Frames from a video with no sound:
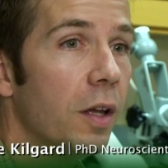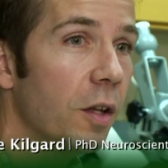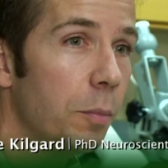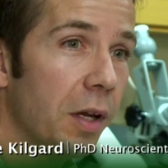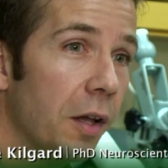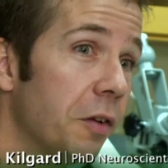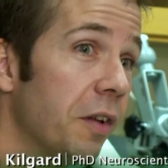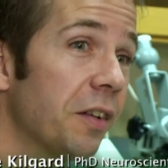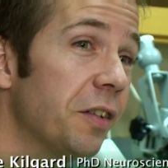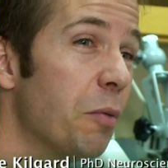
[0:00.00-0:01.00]
is because there's
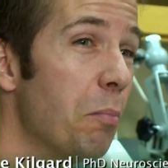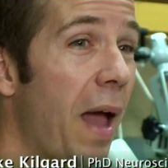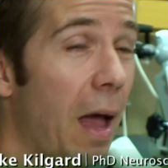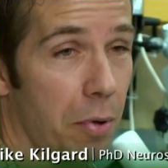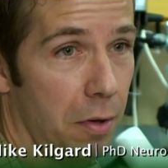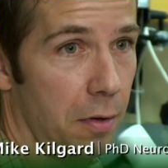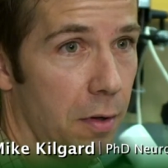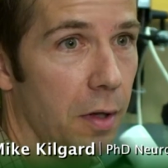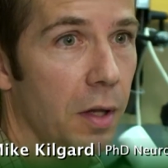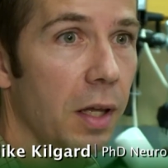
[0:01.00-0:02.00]
actually a map
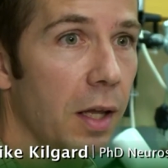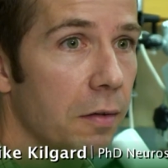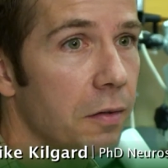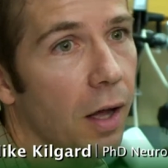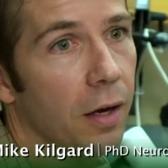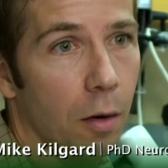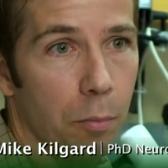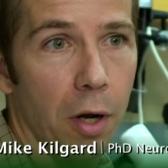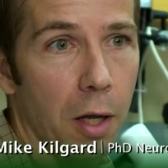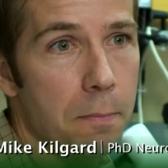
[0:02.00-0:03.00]
inside our
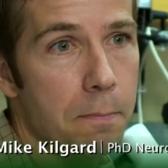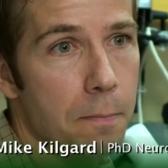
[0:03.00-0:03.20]
brain.